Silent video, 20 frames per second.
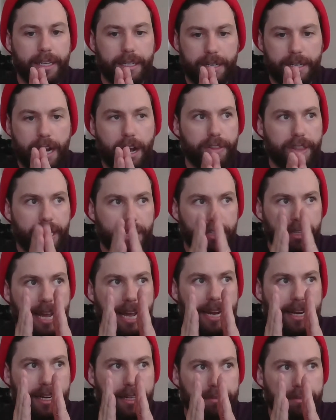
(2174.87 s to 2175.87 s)
No, they're
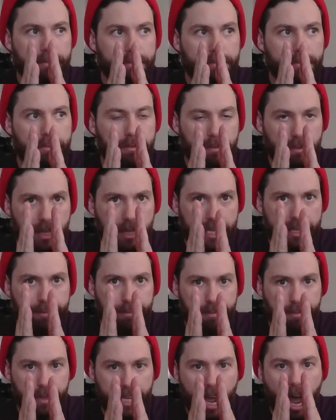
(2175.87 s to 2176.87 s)
like
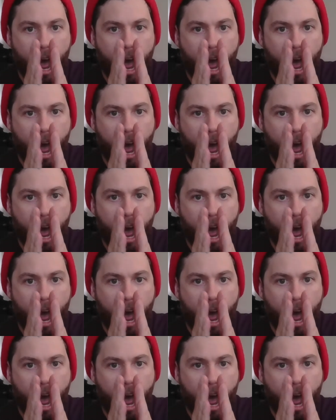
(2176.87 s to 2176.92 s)
the